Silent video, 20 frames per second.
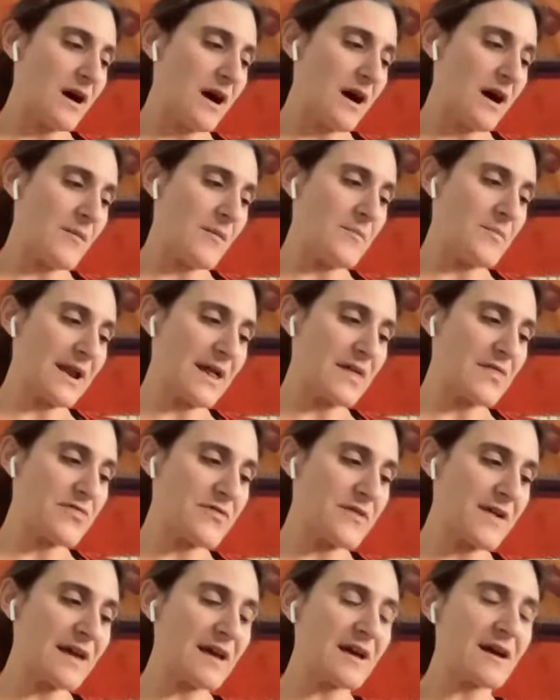But I
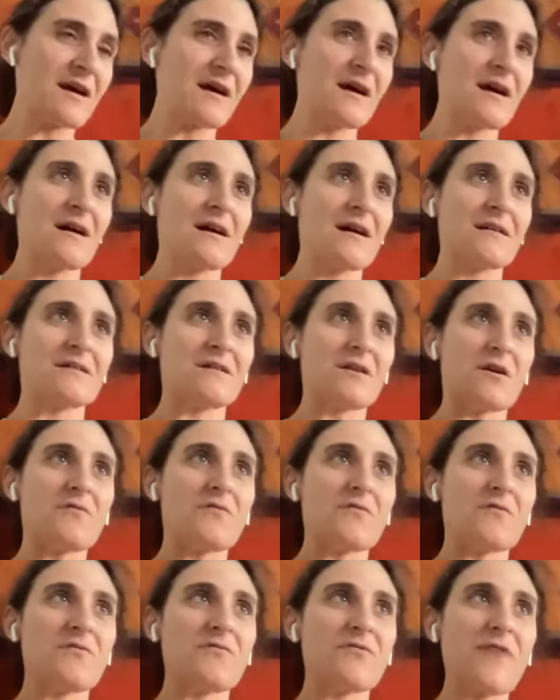think, you
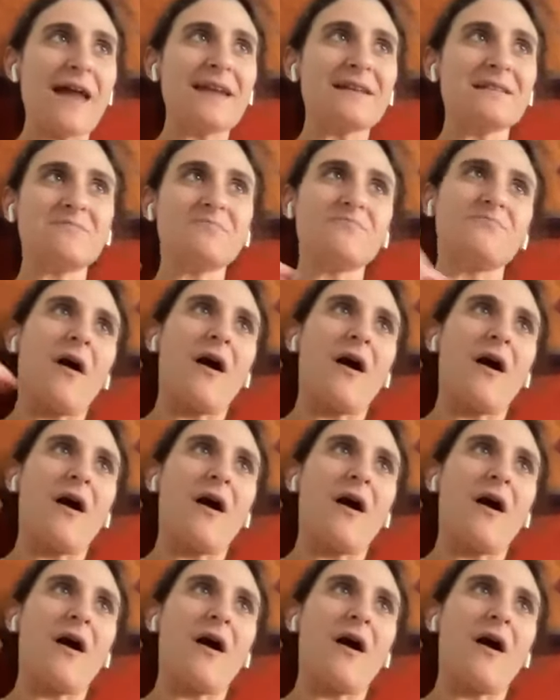know, that is